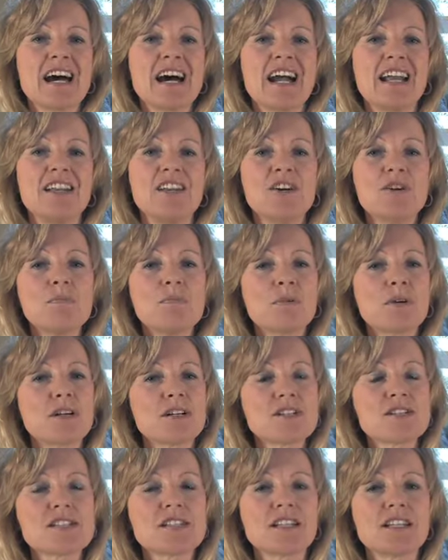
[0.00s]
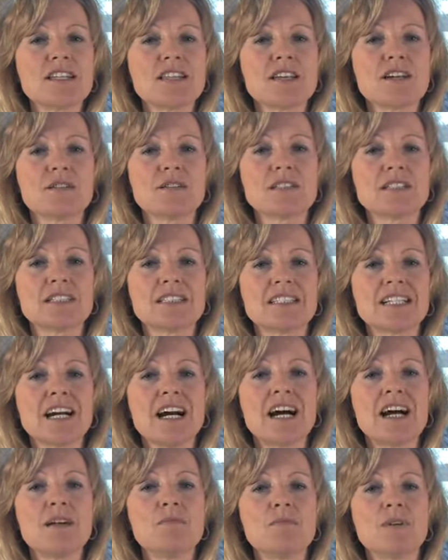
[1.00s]
I know personally though, it's a
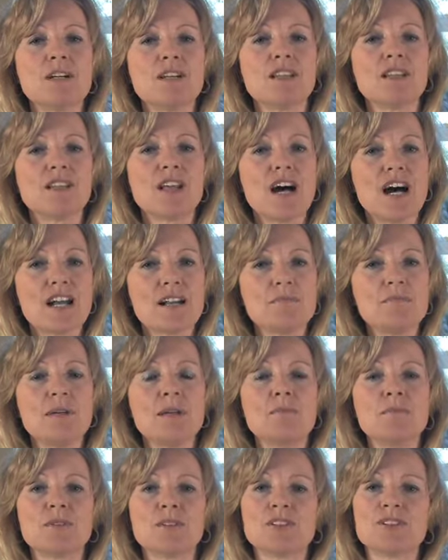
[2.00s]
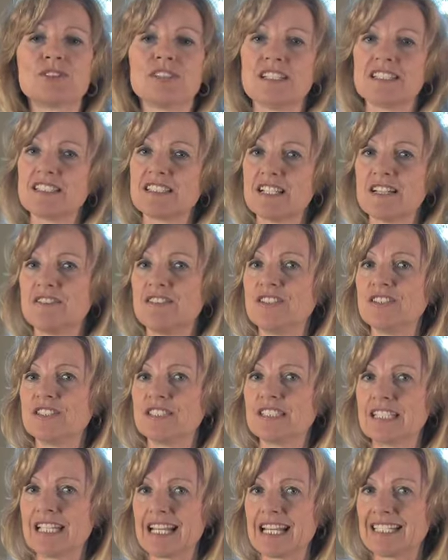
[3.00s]
time where a lot of people's stress
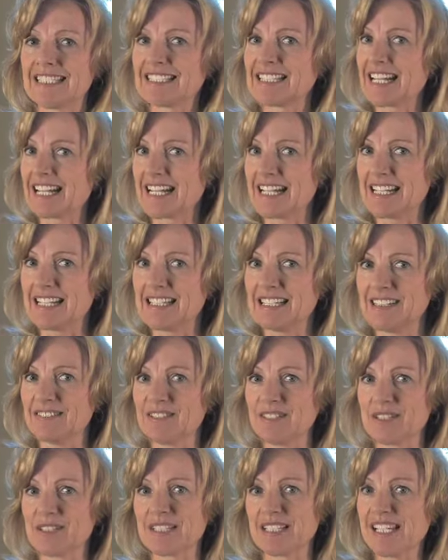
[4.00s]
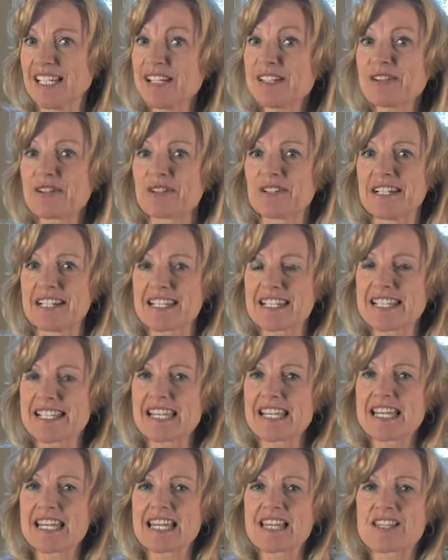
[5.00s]
levels and anxiety levels increase.
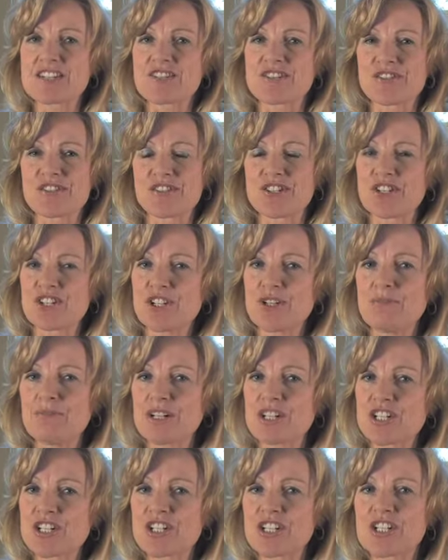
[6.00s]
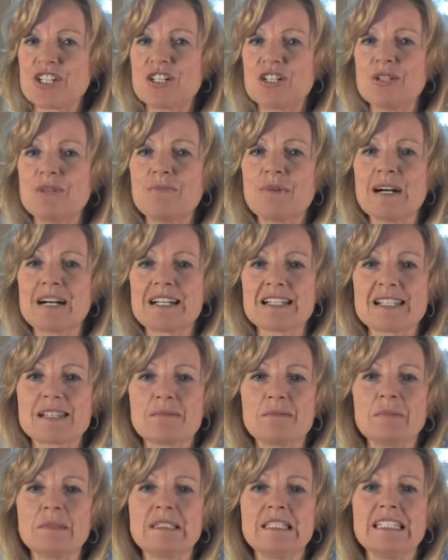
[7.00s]
There's too much to do
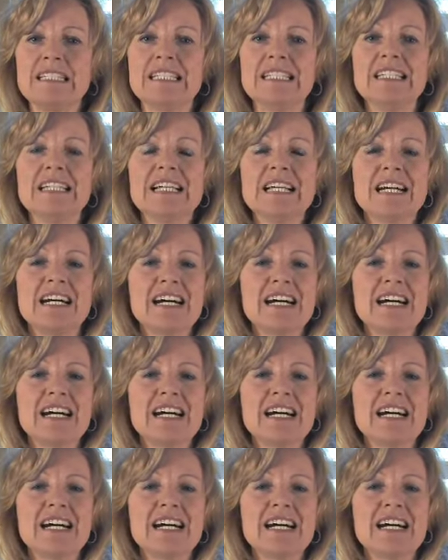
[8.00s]
possibly.